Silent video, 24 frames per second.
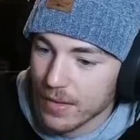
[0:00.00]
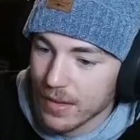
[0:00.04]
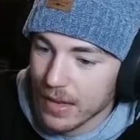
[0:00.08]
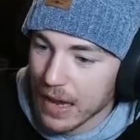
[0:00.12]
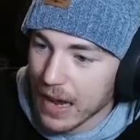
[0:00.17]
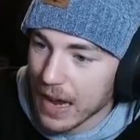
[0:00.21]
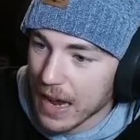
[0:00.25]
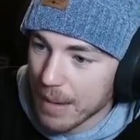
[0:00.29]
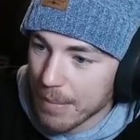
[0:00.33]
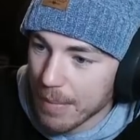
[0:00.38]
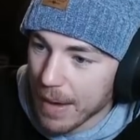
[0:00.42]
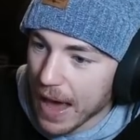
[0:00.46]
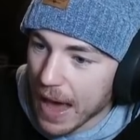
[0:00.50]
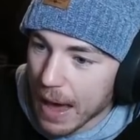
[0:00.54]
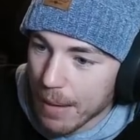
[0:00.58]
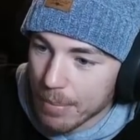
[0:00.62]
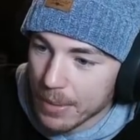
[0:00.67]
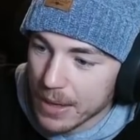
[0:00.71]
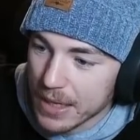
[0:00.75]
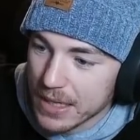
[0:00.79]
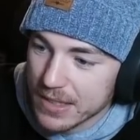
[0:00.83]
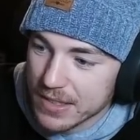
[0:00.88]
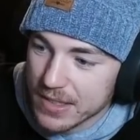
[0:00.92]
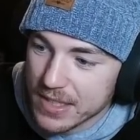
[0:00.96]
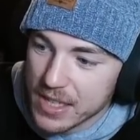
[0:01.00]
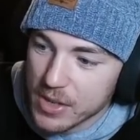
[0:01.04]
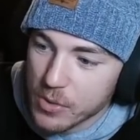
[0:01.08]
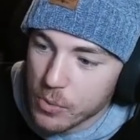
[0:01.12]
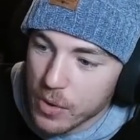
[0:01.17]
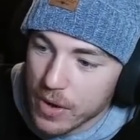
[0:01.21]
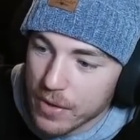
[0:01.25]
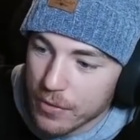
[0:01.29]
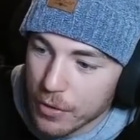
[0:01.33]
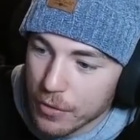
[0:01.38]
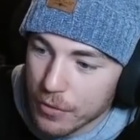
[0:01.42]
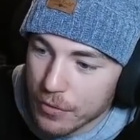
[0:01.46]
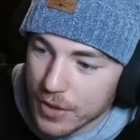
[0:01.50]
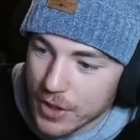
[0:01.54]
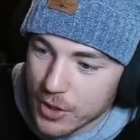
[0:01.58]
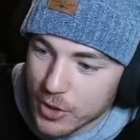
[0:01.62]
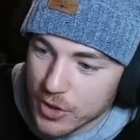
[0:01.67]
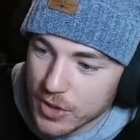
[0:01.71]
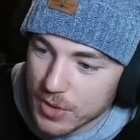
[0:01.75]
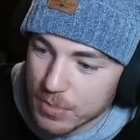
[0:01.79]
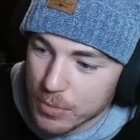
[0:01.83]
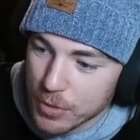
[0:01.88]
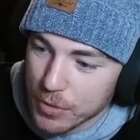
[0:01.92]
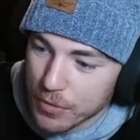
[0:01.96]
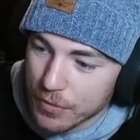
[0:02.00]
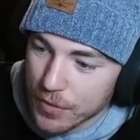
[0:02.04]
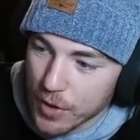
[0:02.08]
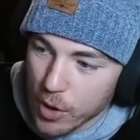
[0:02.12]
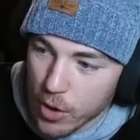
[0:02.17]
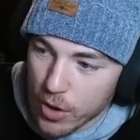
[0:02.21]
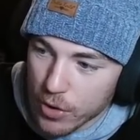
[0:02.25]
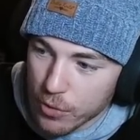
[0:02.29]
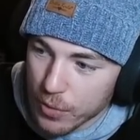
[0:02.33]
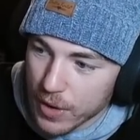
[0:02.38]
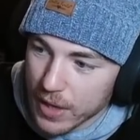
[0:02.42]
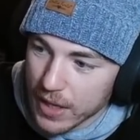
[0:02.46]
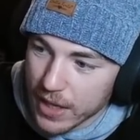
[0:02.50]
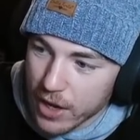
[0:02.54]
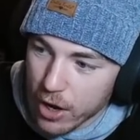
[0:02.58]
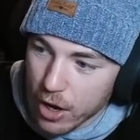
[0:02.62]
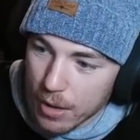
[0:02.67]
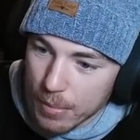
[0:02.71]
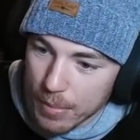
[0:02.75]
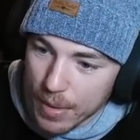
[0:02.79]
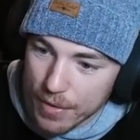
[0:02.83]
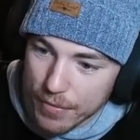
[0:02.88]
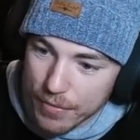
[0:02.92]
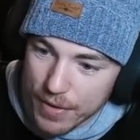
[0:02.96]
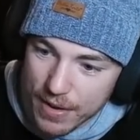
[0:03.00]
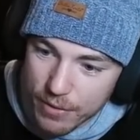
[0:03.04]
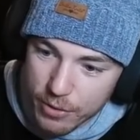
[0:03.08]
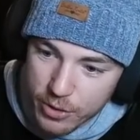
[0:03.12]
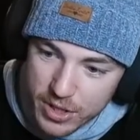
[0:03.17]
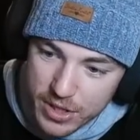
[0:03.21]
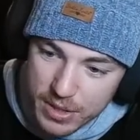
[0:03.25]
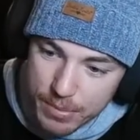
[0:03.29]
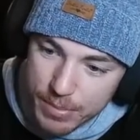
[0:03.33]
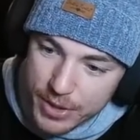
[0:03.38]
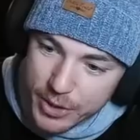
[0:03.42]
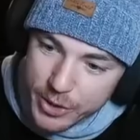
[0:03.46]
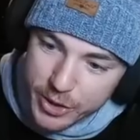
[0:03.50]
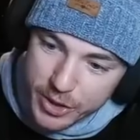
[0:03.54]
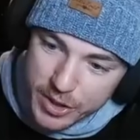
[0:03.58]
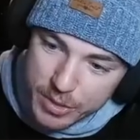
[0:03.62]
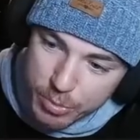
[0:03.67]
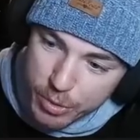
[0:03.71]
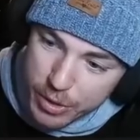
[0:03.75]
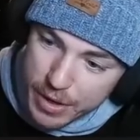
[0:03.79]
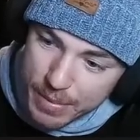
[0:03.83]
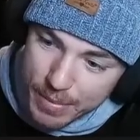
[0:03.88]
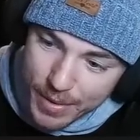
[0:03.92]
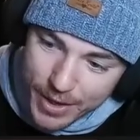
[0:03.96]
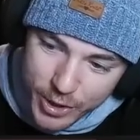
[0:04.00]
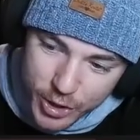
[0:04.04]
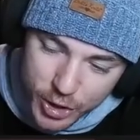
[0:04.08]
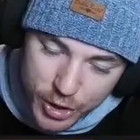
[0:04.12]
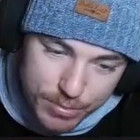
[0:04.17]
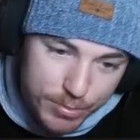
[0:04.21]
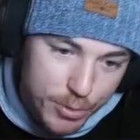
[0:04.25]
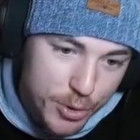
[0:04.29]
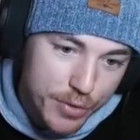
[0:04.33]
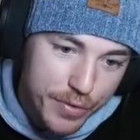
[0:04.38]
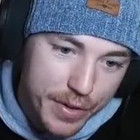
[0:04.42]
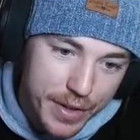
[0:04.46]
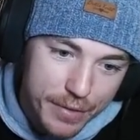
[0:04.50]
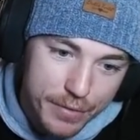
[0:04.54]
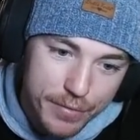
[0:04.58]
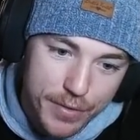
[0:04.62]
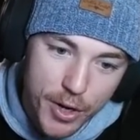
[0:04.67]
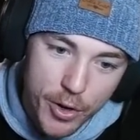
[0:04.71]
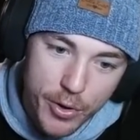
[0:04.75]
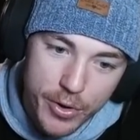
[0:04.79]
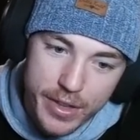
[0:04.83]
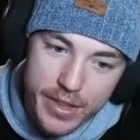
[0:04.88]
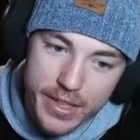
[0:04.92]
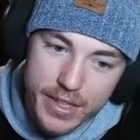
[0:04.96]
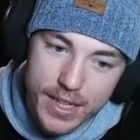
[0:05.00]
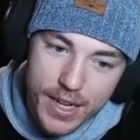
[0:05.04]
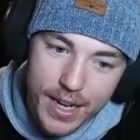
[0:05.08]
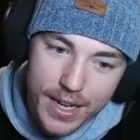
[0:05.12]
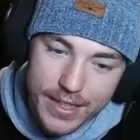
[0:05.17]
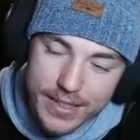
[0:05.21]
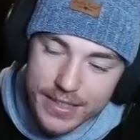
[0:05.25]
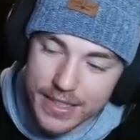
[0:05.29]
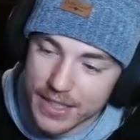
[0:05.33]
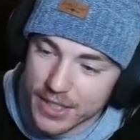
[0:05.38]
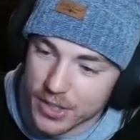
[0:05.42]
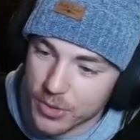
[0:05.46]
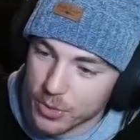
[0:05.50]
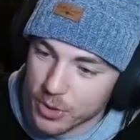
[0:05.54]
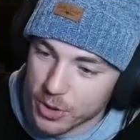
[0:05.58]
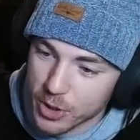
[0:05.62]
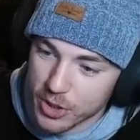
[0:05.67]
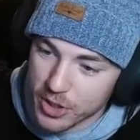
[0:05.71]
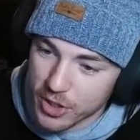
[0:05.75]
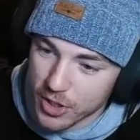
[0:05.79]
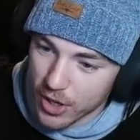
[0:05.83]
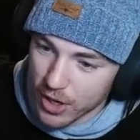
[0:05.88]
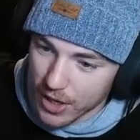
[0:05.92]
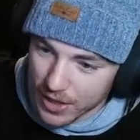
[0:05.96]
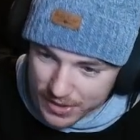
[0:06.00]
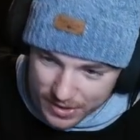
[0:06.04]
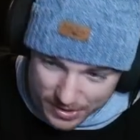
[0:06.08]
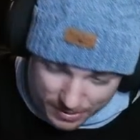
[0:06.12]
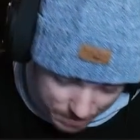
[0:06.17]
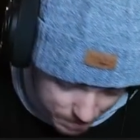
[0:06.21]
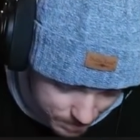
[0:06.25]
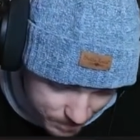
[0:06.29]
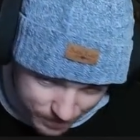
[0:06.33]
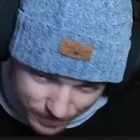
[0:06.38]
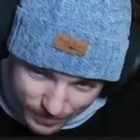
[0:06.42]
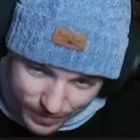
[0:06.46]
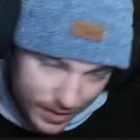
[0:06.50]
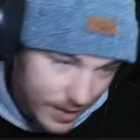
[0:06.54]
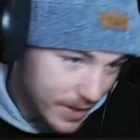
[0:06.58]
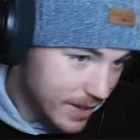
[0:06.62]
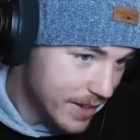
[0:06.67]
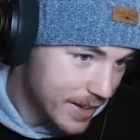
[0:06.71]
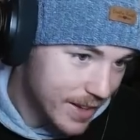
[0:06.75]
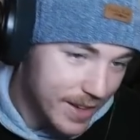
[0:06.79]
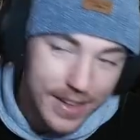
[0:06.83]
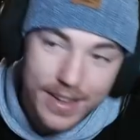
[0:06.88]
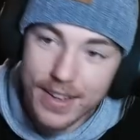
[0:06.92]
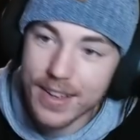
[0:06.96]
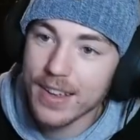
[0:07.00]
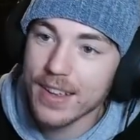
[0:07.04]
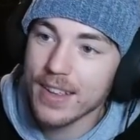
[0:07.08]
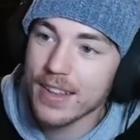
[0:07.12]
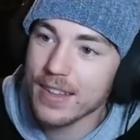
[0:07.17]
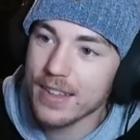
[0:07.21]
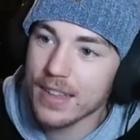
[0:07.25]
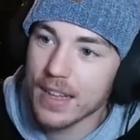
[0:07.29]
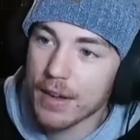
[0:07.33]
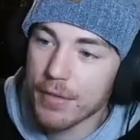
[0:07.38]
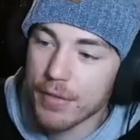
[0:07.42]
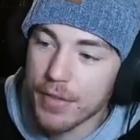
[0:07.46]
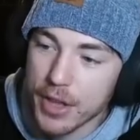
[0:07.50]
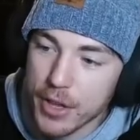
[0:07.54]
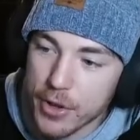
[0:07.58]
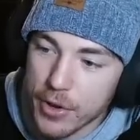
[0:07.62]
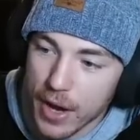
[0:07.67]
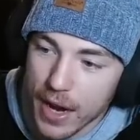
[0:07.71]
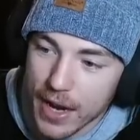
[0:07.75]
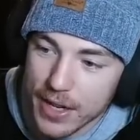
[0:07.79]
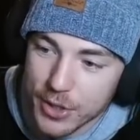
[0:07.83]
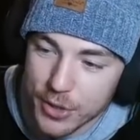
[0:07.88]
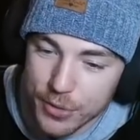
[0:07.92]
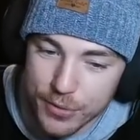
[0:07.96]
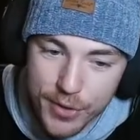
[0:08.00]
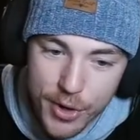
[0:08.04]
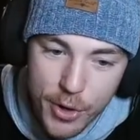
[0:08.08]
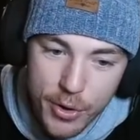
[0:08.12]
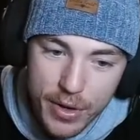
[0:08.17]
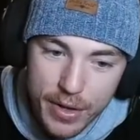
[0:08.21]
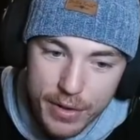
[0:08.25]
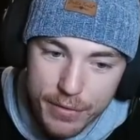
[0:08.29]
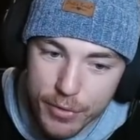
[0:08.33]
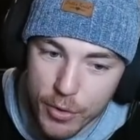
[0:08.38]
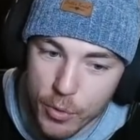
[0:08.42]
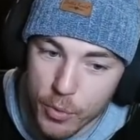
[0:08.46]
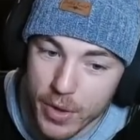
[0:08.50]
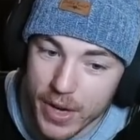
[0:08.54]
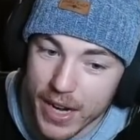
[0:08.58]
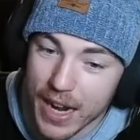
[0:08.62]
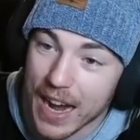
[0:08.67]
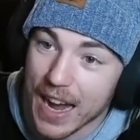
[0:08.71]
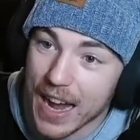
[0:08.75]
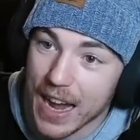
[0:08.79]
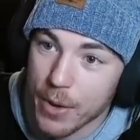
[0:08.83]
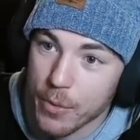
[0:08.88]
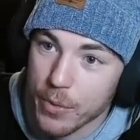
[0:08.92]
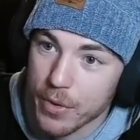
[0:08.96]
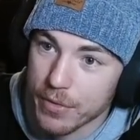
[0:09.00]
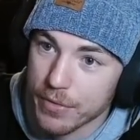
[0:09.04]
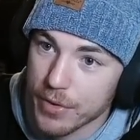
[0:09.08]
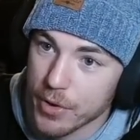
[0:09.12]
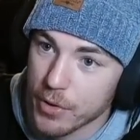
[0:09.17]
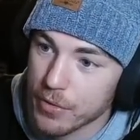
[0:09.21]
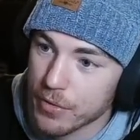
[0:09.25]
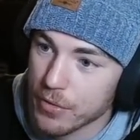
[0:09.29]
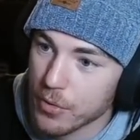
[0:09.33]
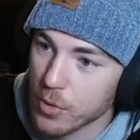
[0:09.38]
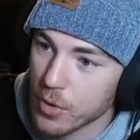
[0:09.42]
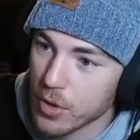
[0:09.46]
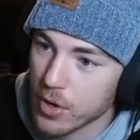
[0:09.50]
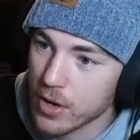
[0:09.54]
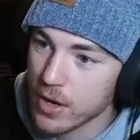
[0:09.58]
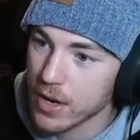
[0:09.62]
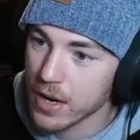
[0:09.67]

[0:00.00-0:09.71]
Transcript: I am happy to see Weevil Fishes move forward. Really, all my favorite submissions pretty much are moving forward in the contest, which is awesome. Love that you guys are voting for what I would vote for.